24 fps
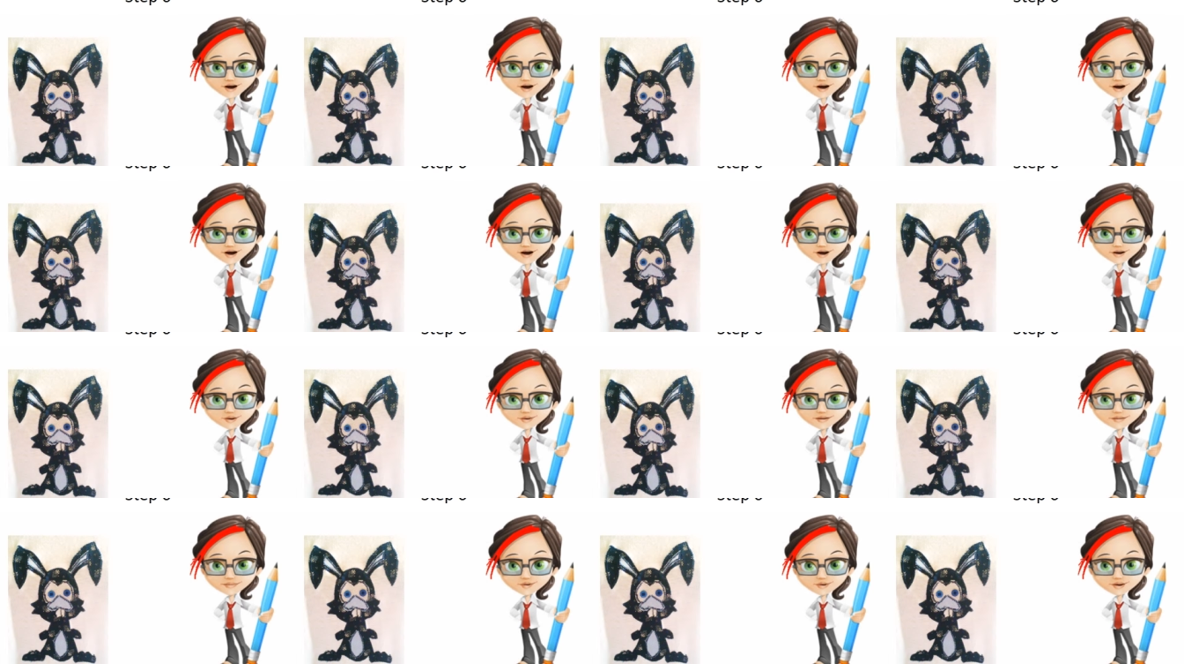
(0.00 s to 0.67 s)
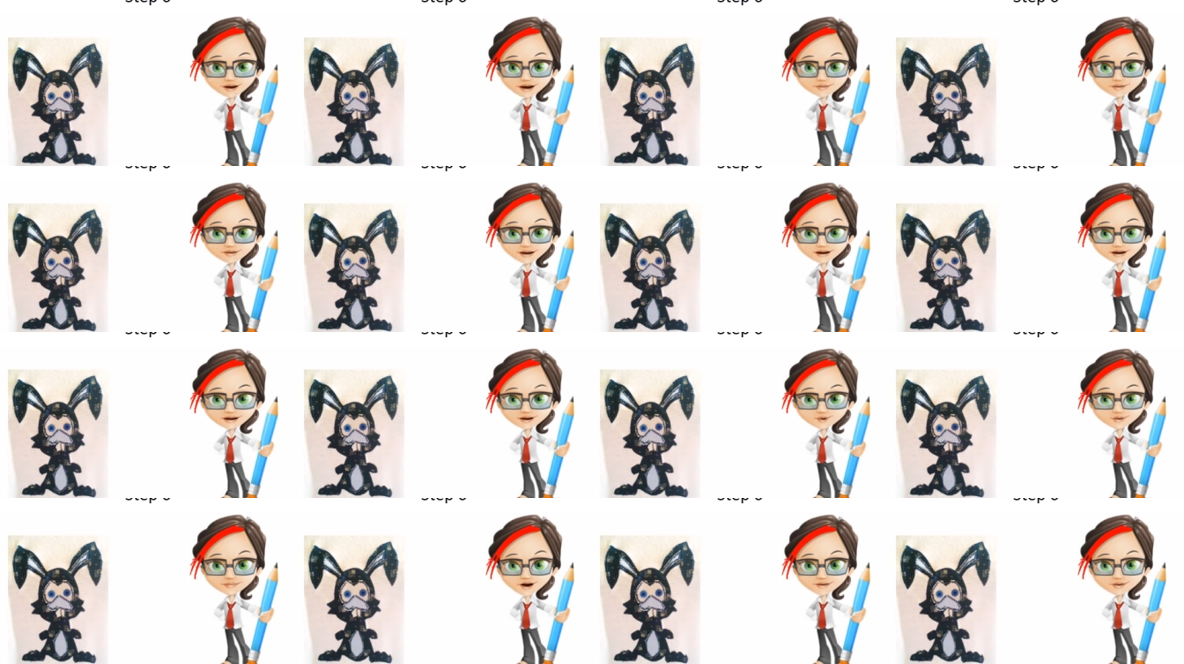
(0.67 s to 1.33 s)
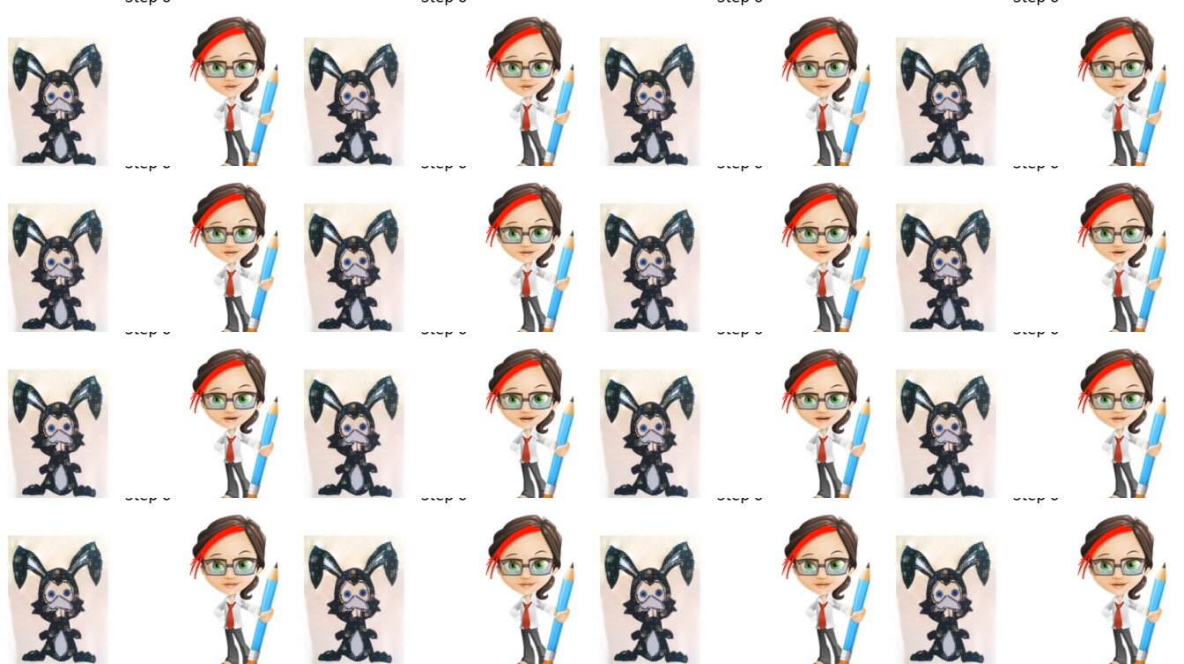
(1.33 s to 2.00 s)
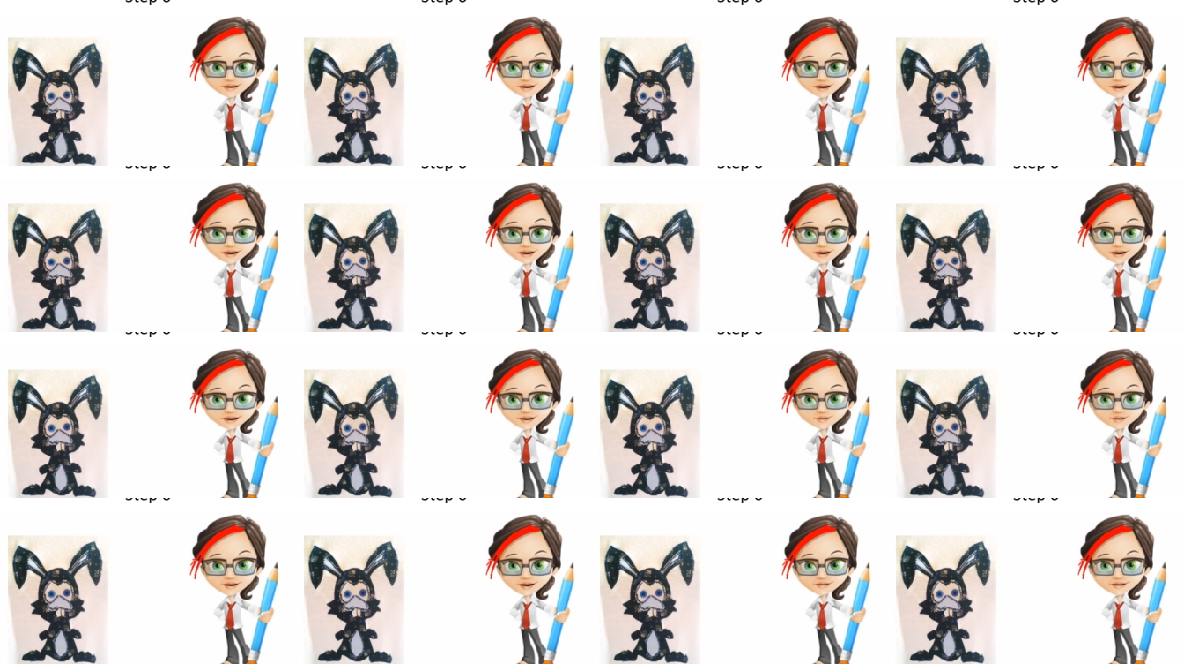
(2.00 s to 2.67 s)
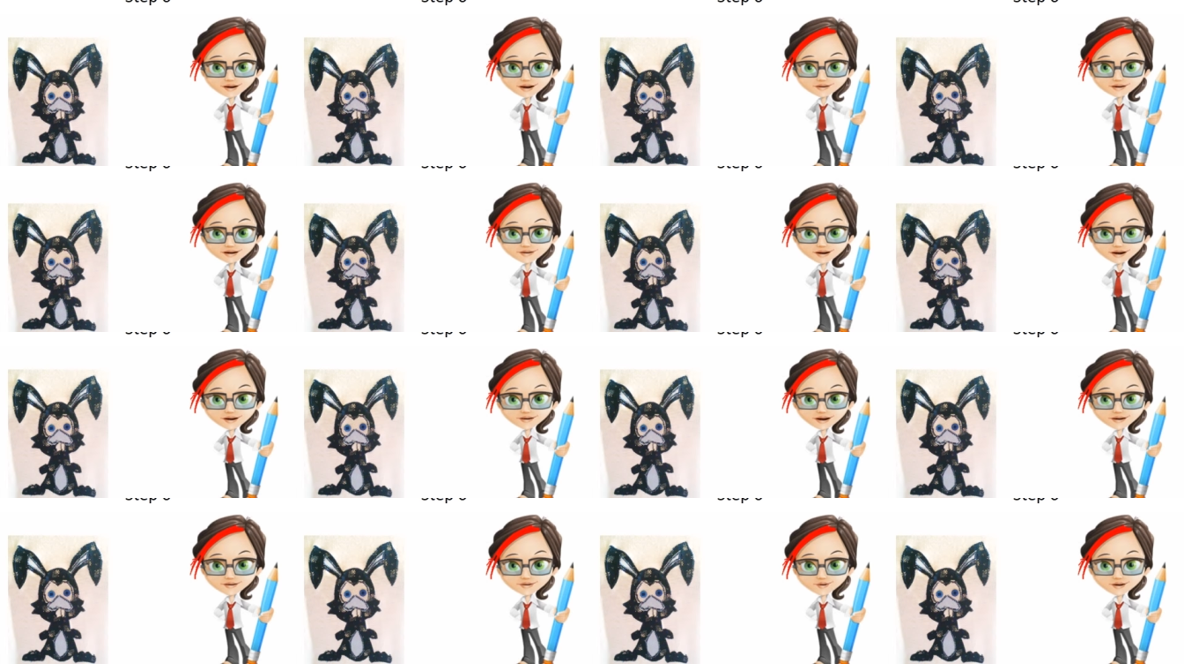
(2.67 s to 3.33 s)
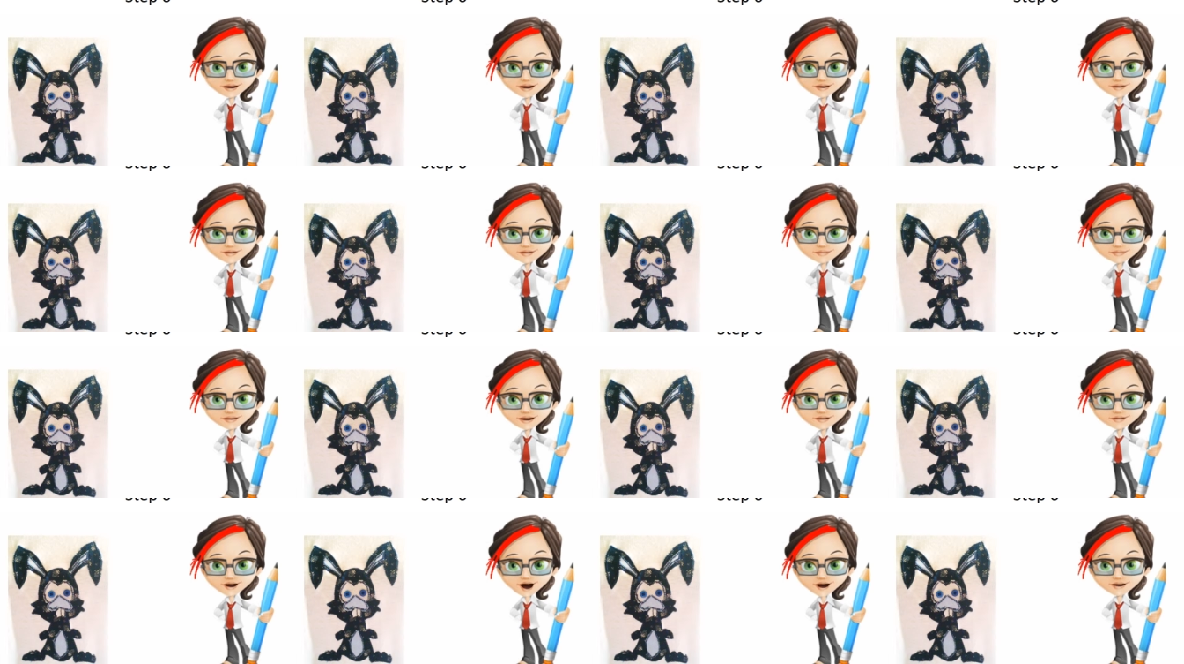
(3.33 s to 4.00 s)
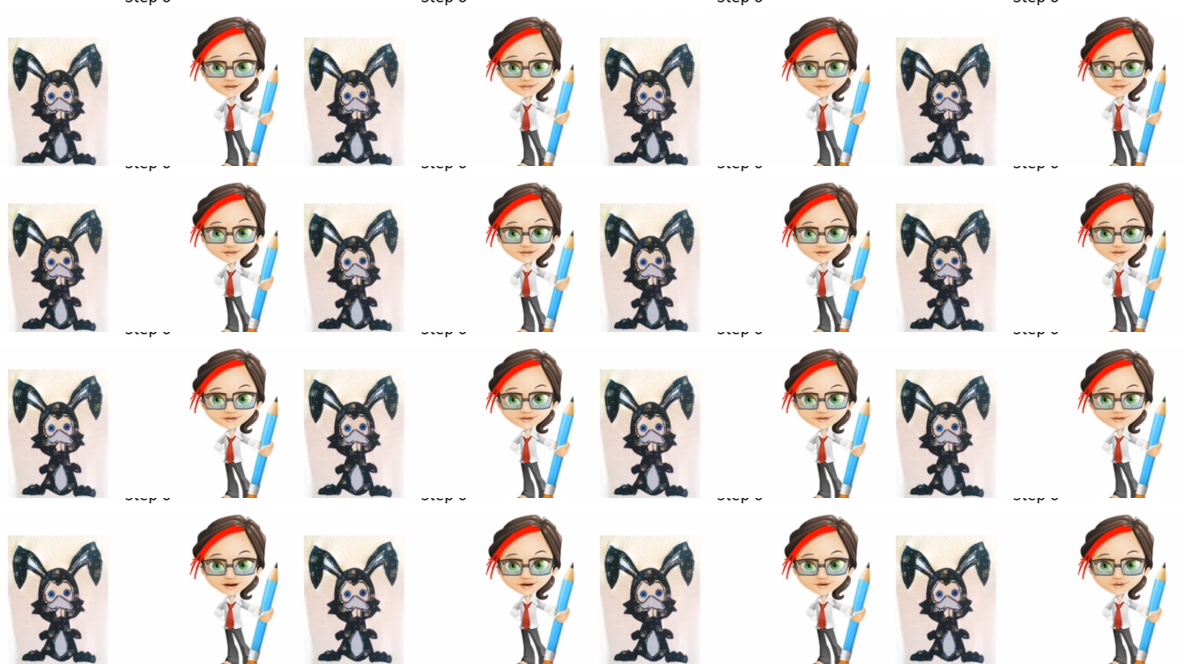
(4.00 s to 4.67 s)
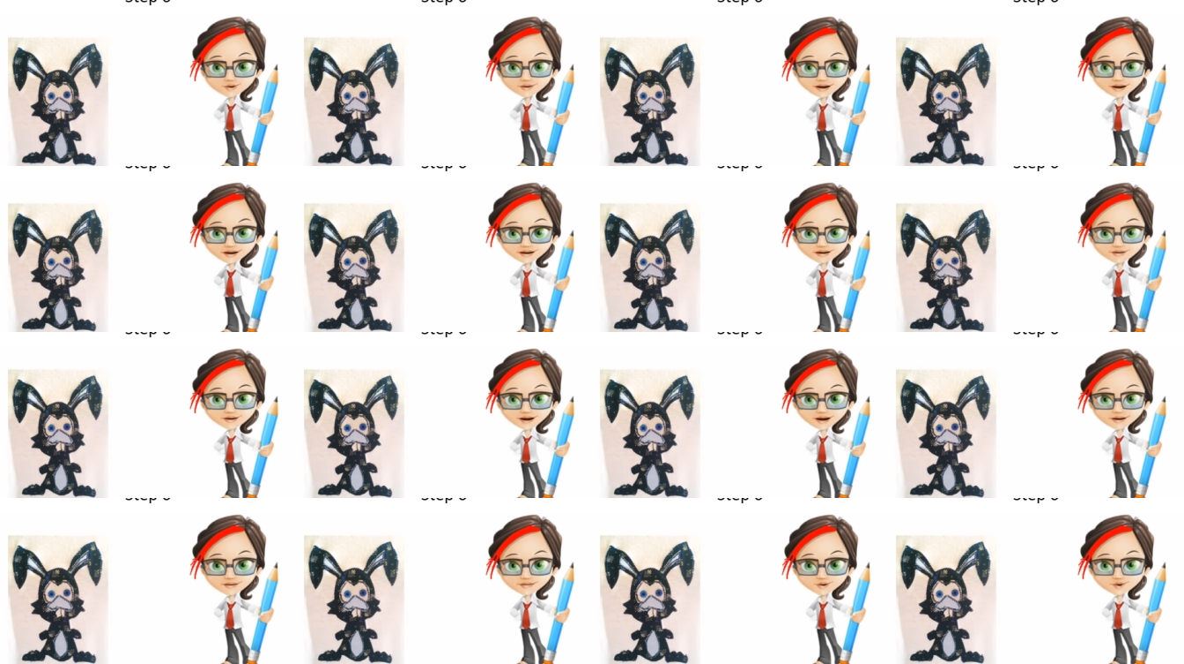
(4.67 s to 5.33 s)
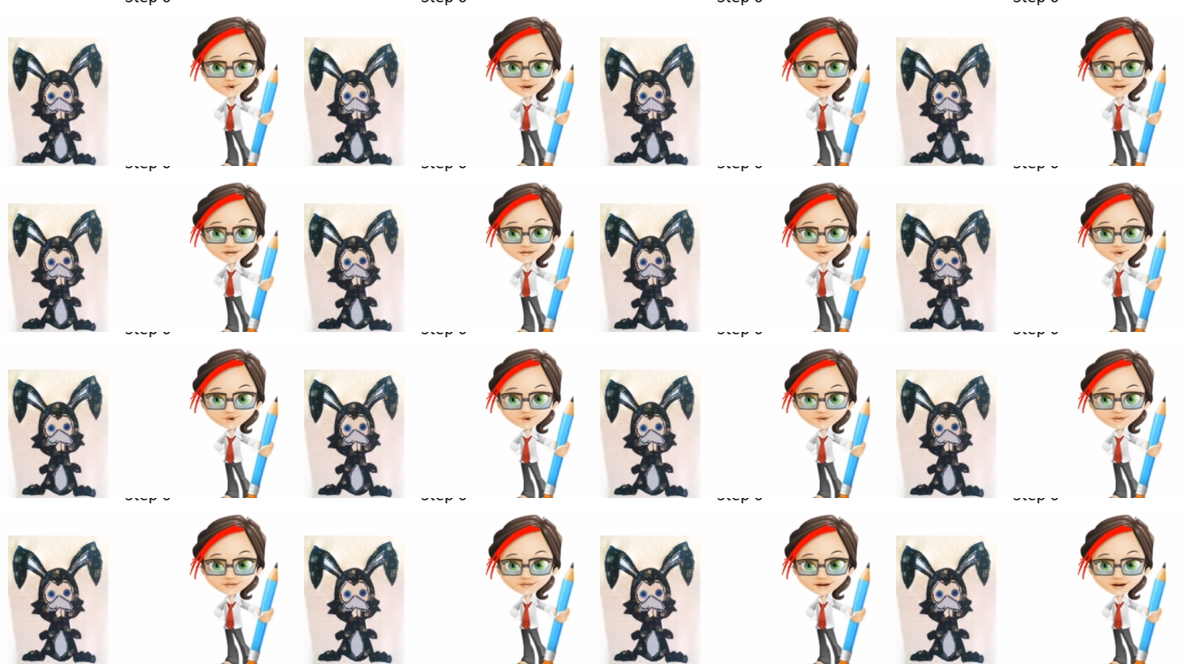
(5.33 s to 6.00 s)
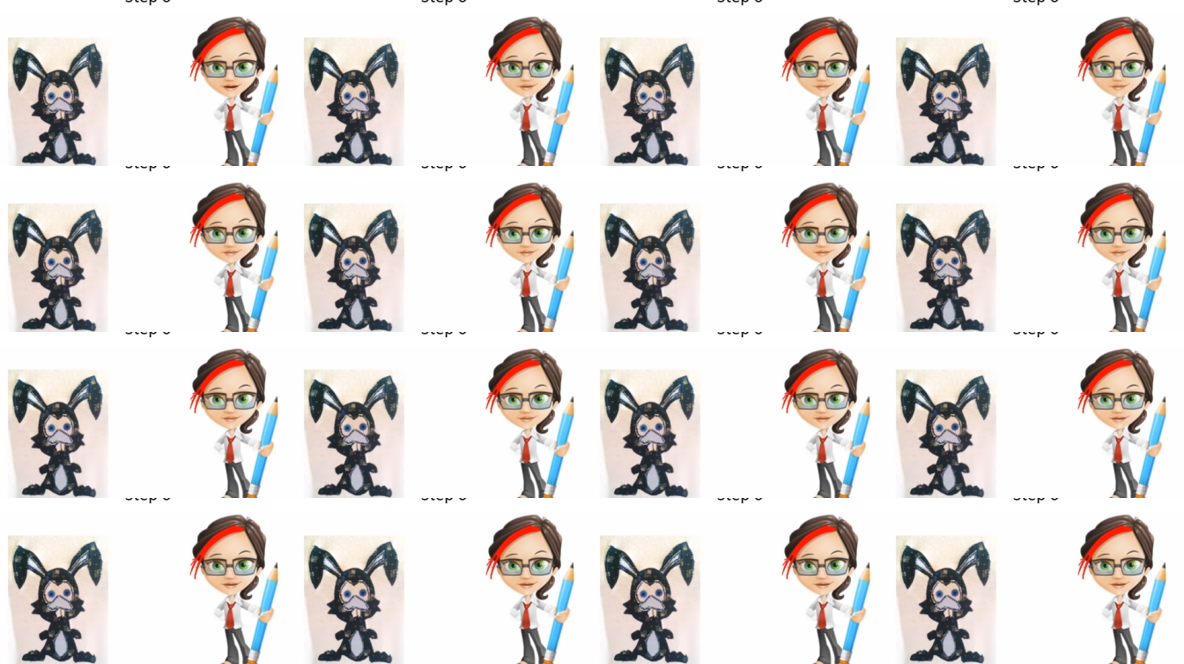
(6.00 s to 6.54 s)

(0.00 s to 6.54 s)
Don't forget to sew the whiskers. As you can see in my example, I chose not to include them.